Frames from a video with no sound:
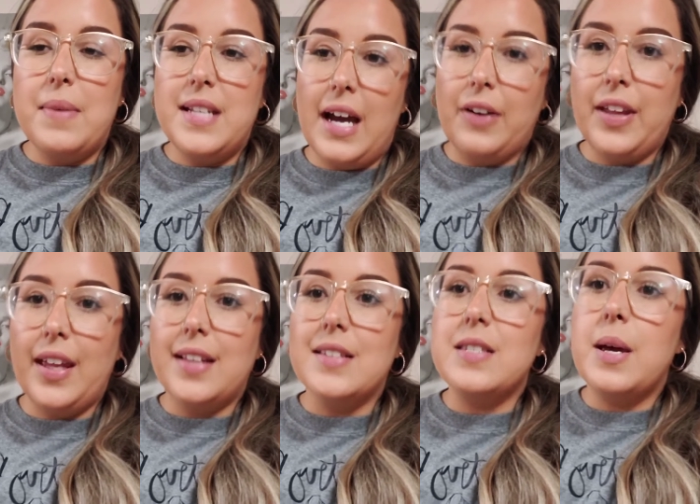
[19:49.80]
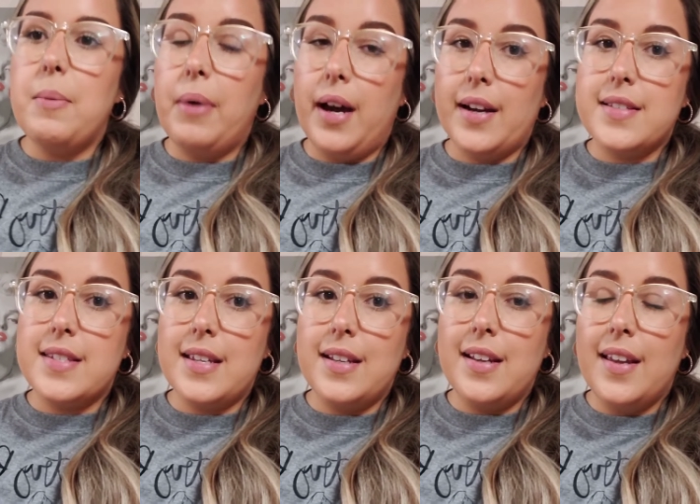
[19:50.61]
medallions
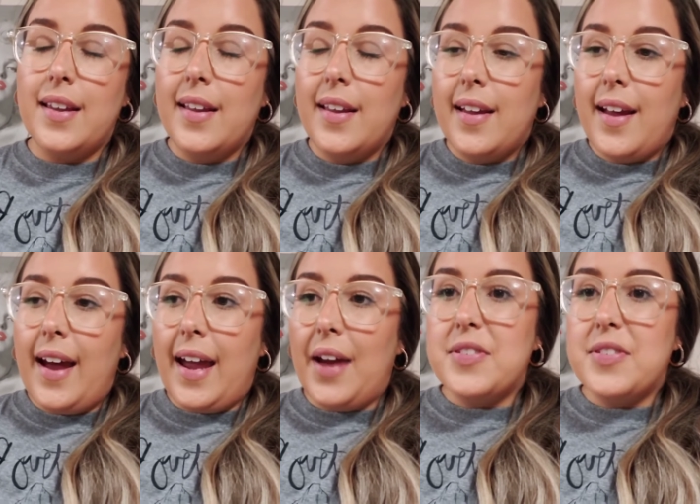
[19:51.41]
epoxied. I